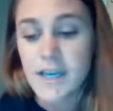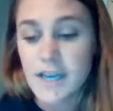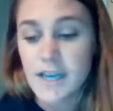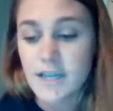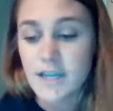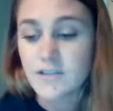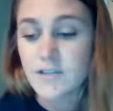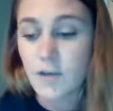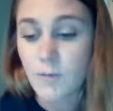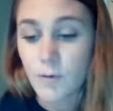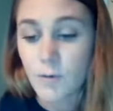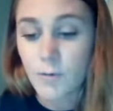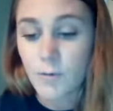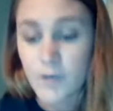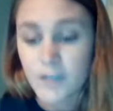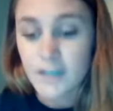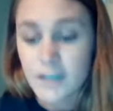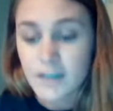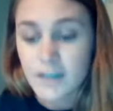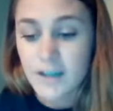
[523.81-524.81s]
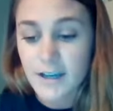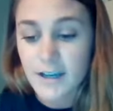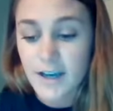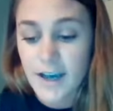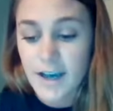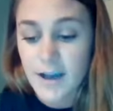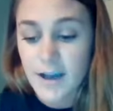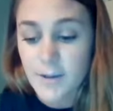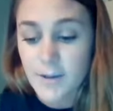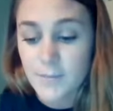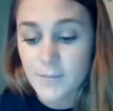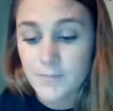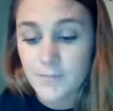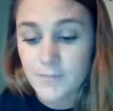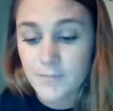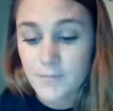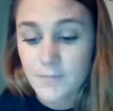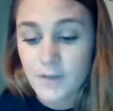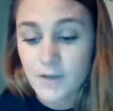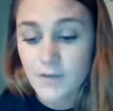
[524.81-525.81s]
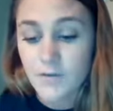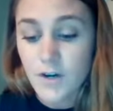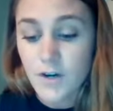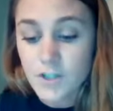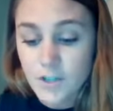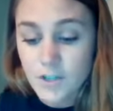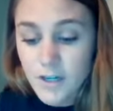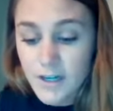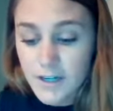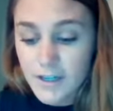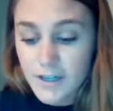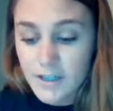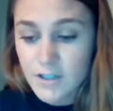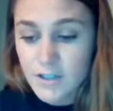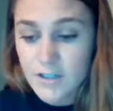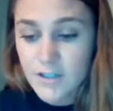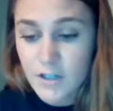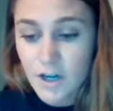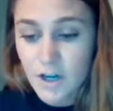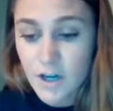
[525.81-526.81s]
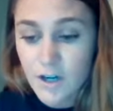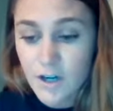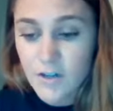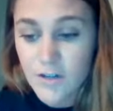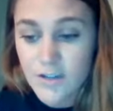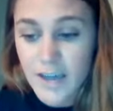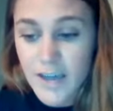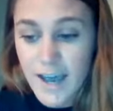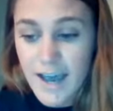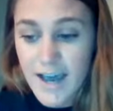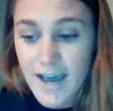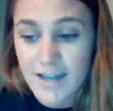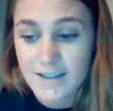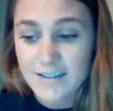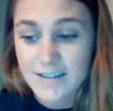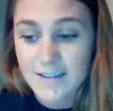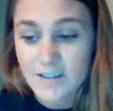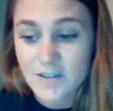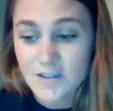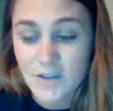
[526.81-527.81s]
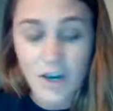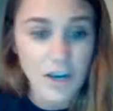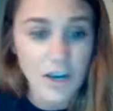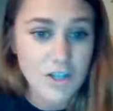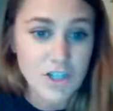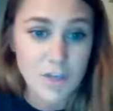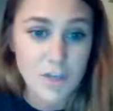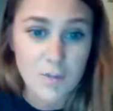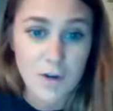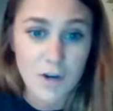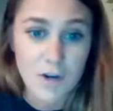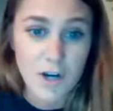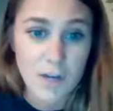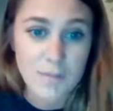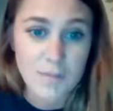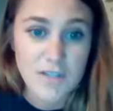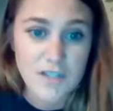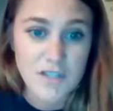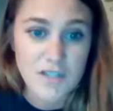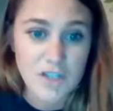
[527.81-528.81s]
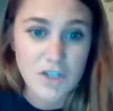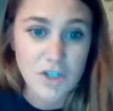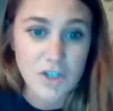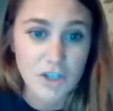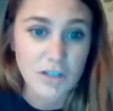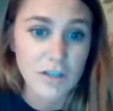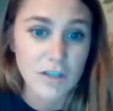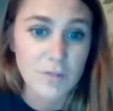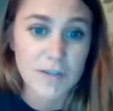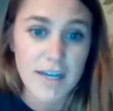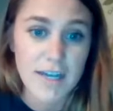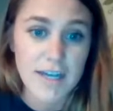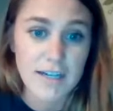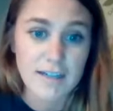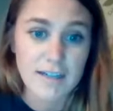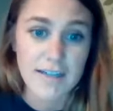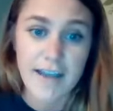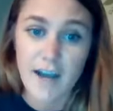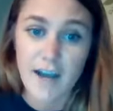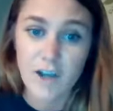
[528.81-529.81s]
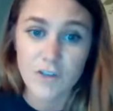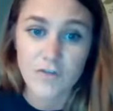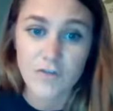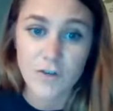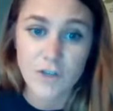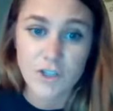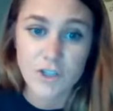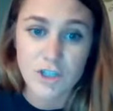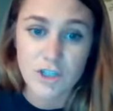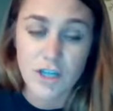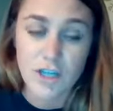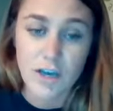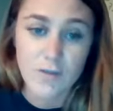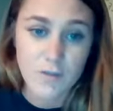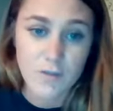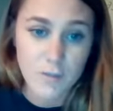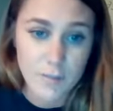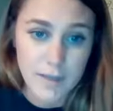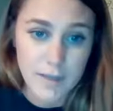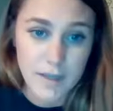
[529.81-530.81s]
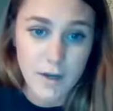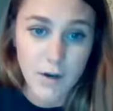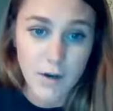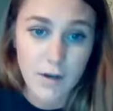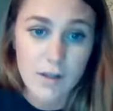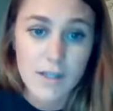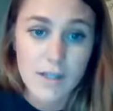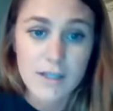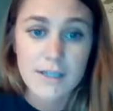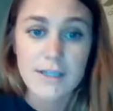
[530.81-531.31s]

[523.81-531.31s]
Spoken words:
And so we're really frustrated and concerned that this cost share program is essentially eliminated in the House version of the bill.